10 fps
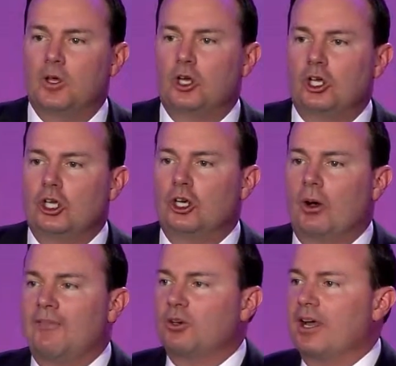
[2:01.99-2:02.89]
uh, you know,
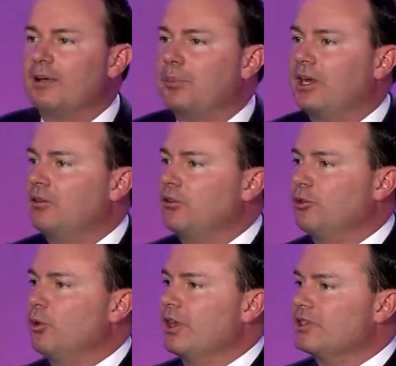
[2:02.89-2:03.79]
after I had been
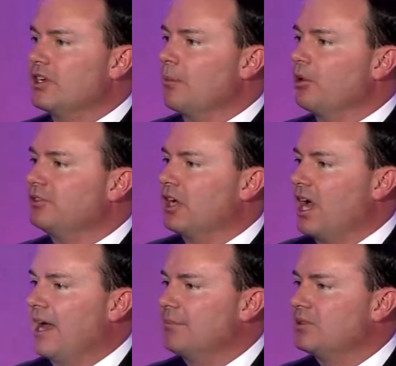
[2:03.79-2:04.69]
through this a number of
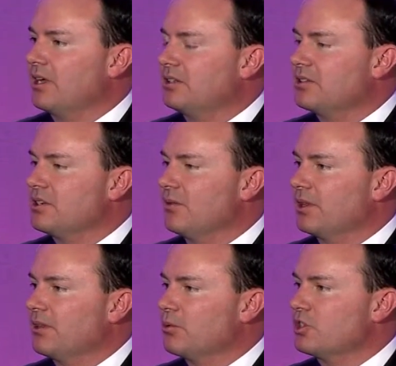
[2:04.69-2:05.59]
times, I discovered
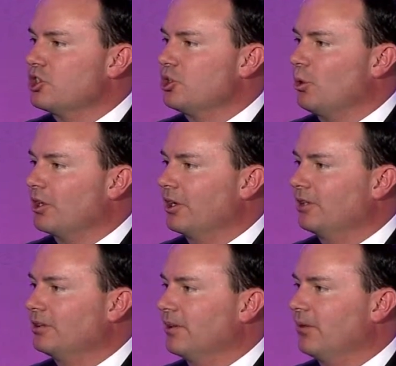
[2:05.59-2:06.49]
that there was a
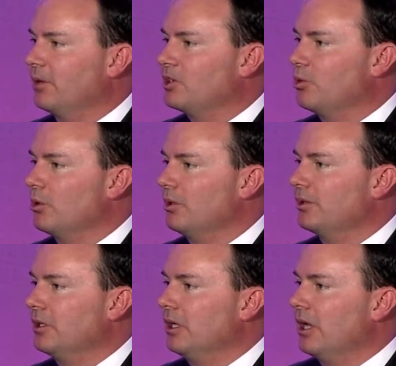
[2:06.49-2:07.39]
shortcut to that ritual, and
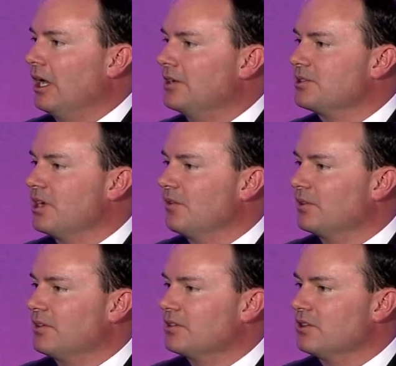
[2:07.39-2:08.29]
I
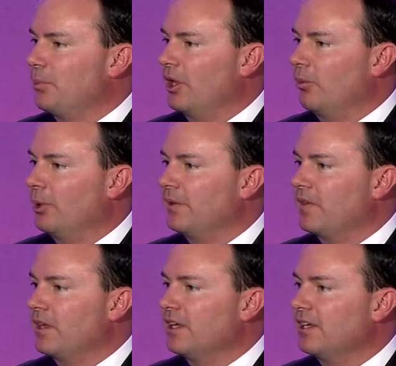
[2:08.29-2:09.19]
discovered this lapel pin that they had